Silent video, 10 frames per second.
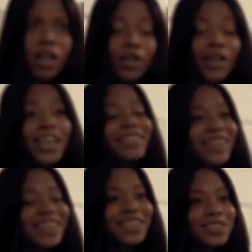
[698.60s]
If you
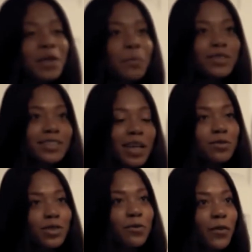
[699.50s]
sometimes
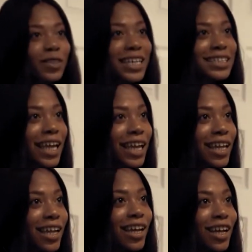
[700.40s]
communicate with an
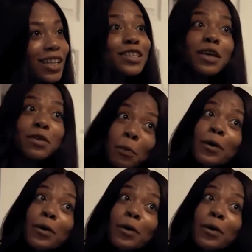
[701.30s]
ex, cut her off.